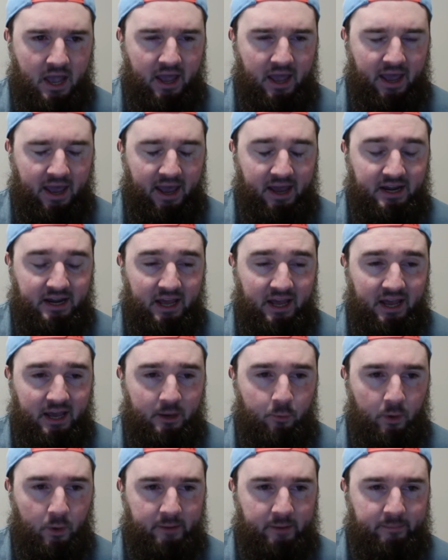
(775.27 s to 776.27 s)
Head-to-head,
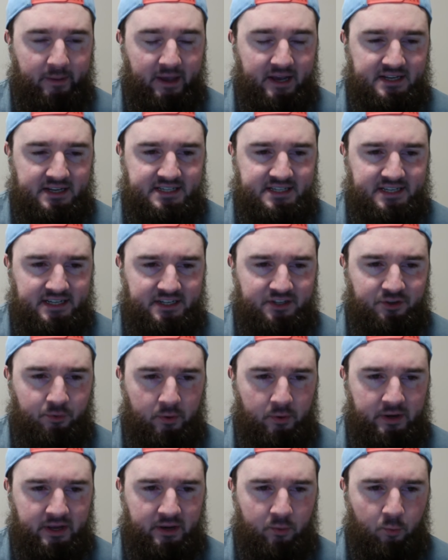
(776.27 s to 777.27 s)
Winnipeg
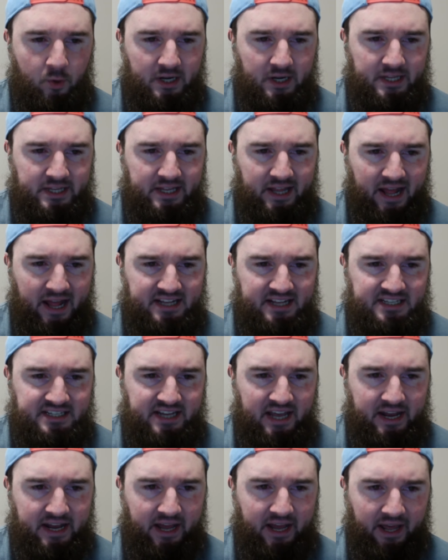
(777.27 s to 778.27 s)
6-3 and 1 in the last
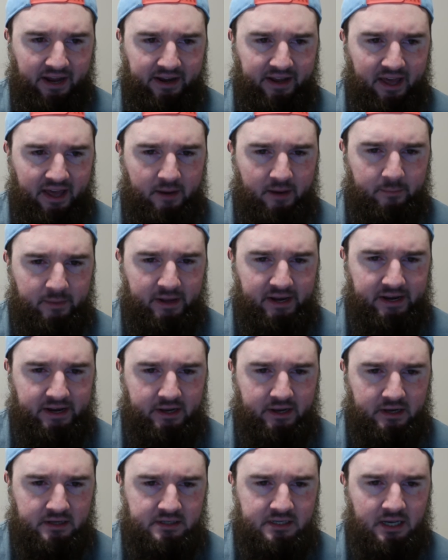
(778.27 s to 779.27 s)
10 head-to-head
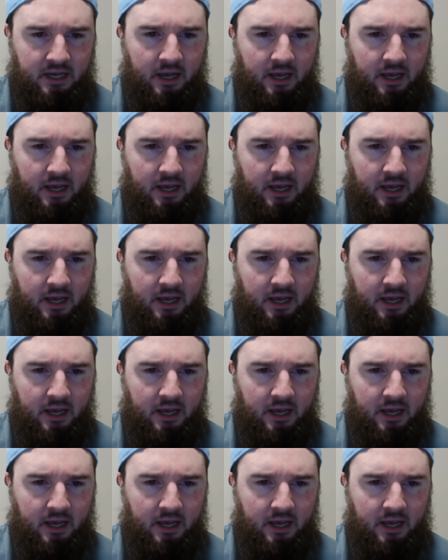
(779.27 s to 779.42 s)
meetings.